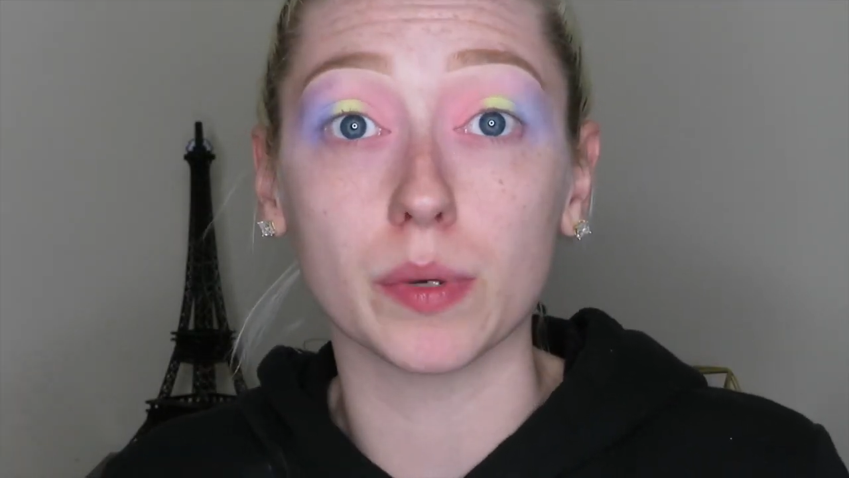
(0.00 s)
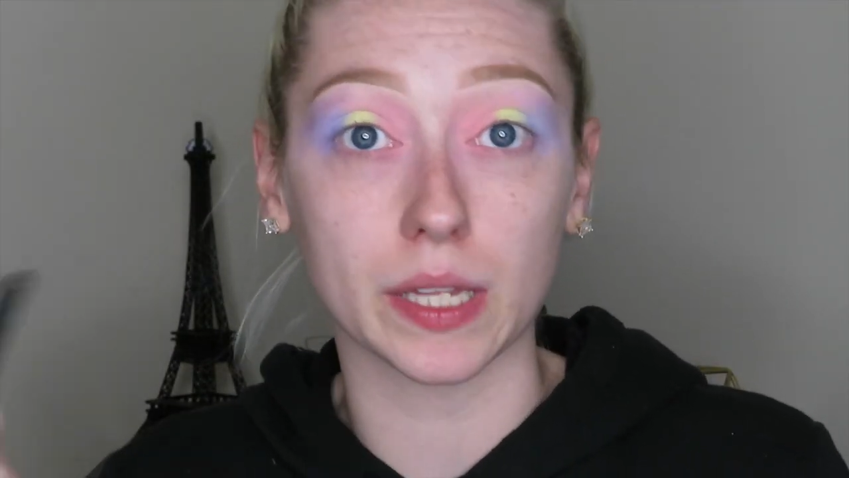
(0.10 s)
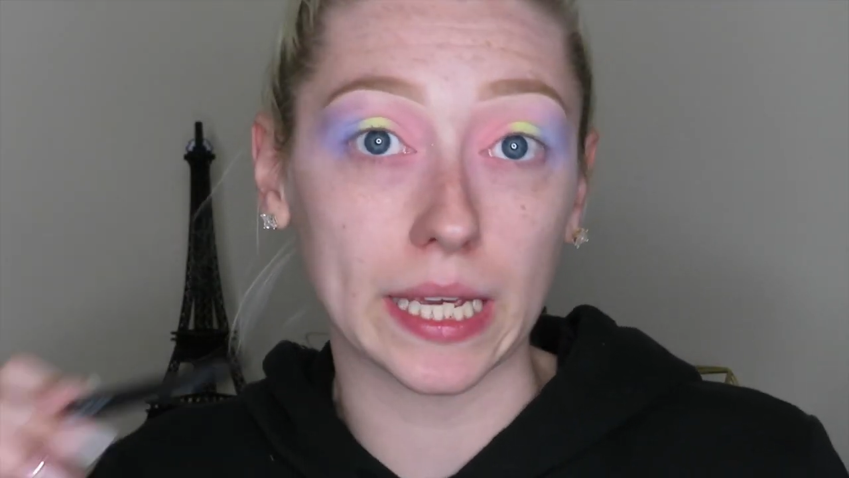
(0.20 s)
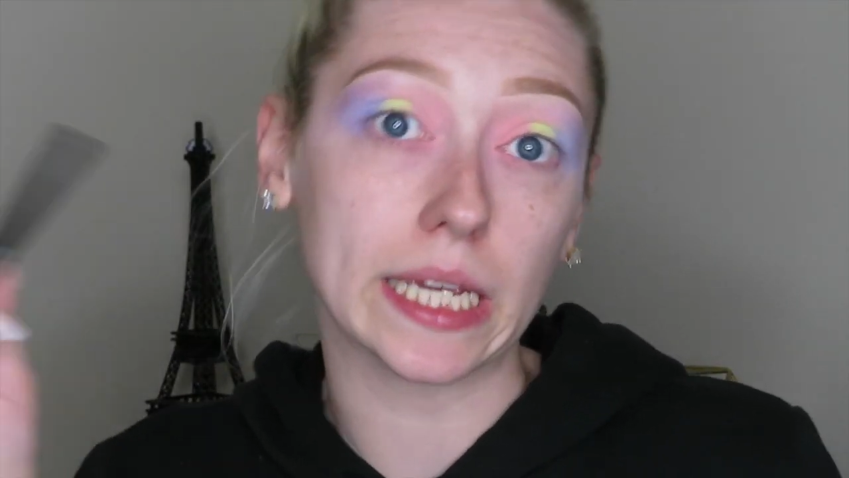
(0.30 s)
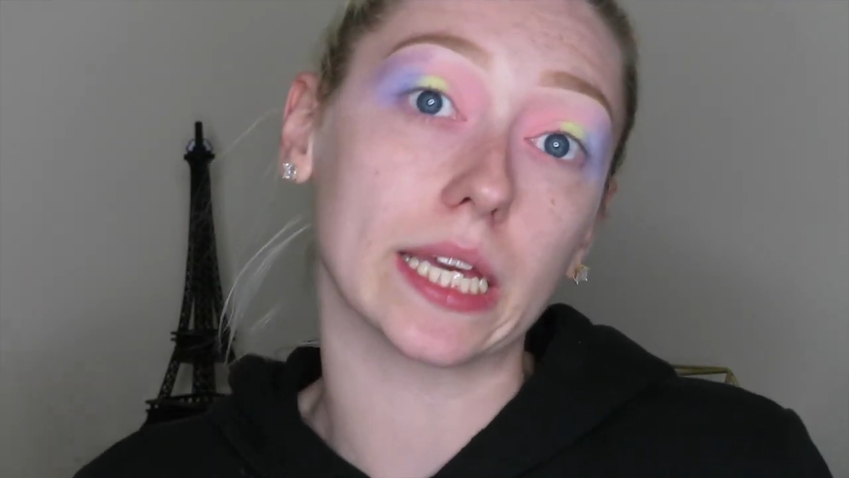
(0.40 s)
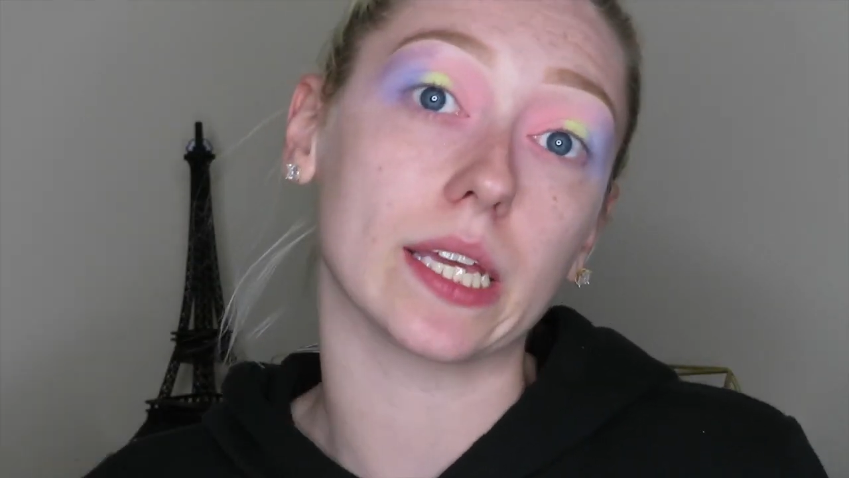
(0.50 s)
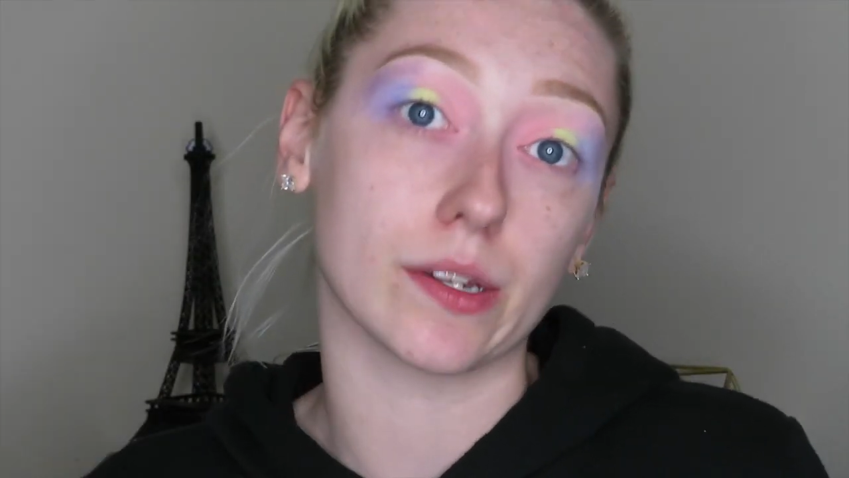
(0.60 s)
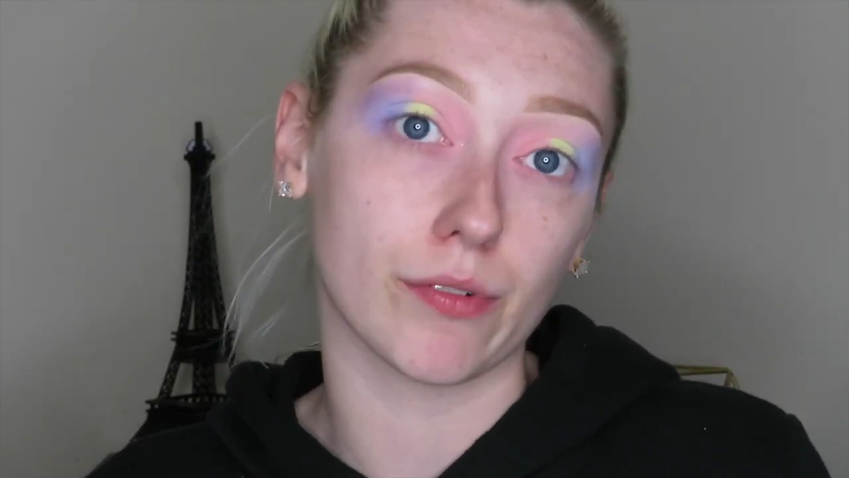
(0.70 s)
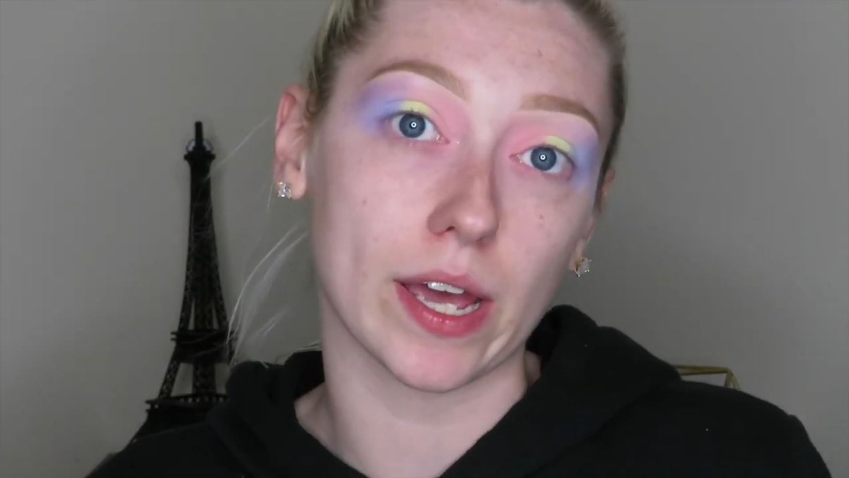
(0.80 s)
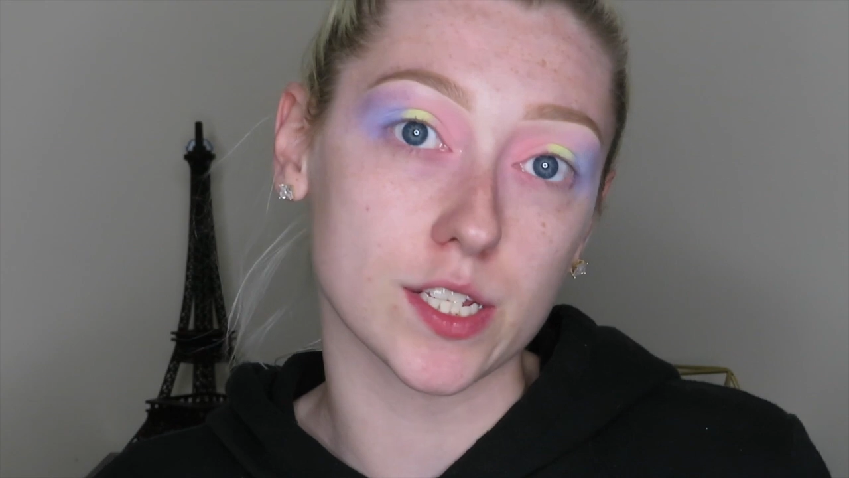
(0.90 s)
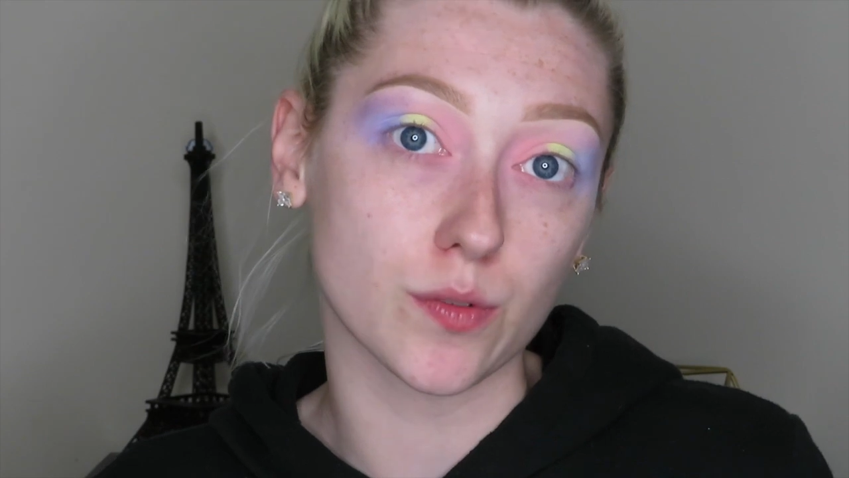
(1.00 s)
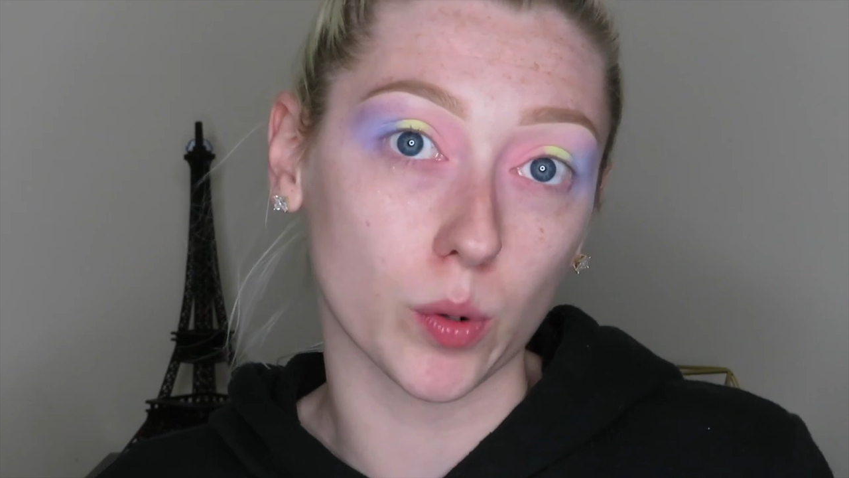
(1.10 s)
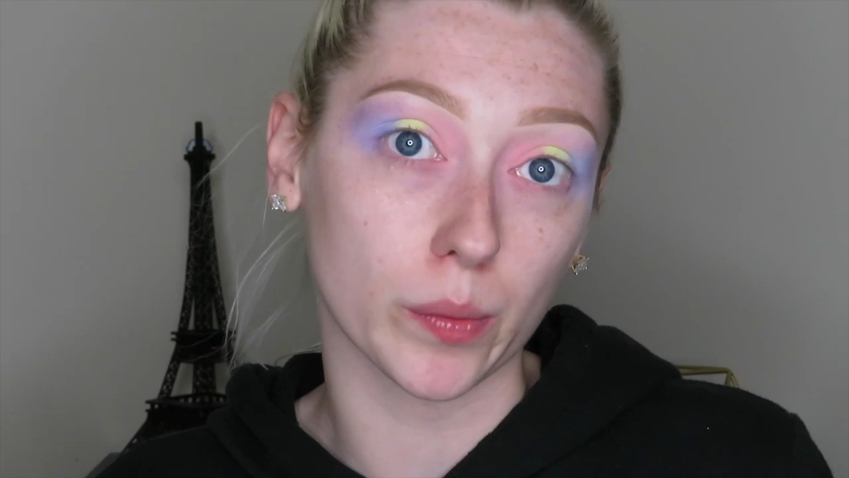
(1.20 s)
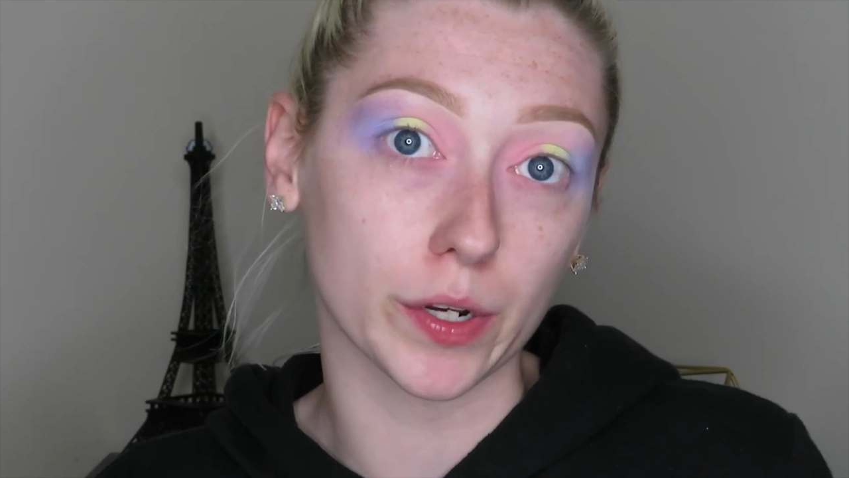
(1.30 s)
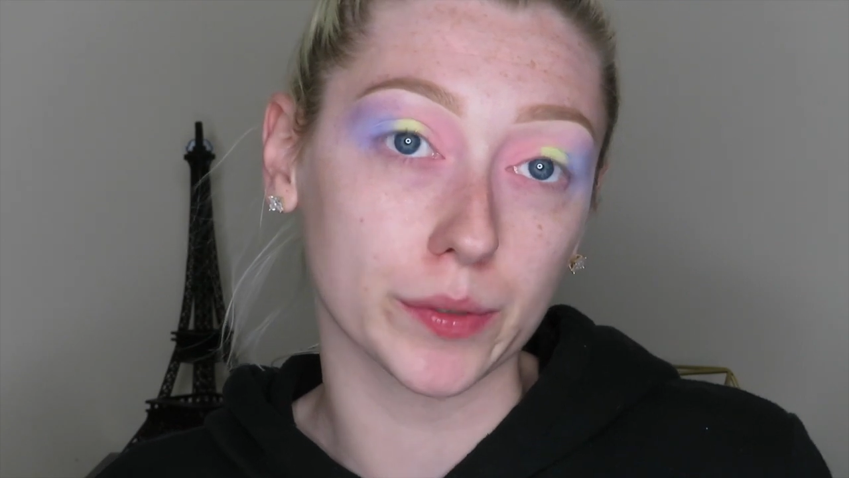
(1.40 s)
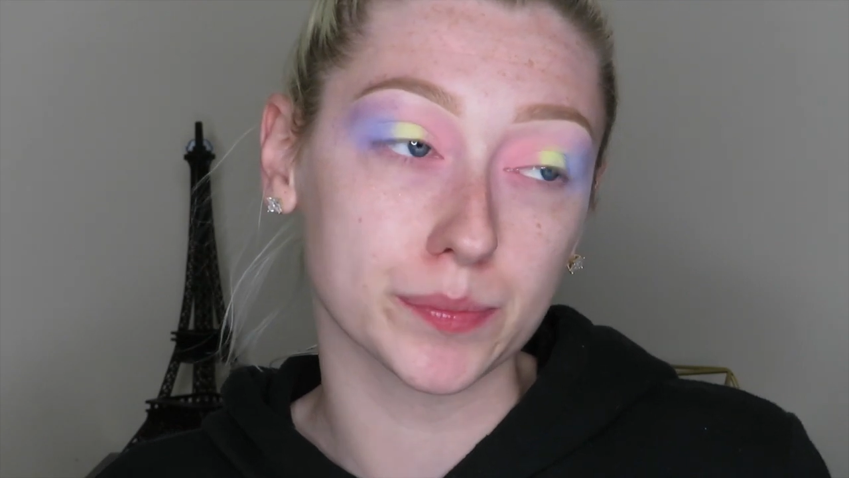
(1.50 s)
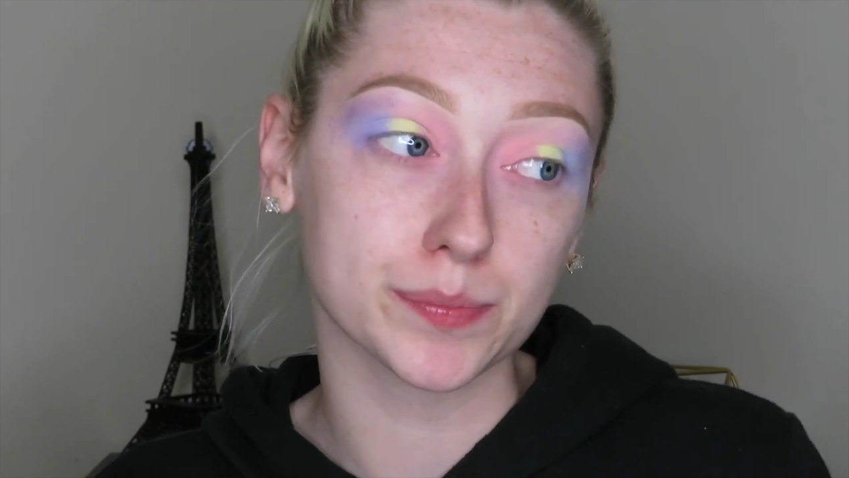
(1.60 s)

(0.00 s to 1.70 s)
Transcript: but like in fast forward.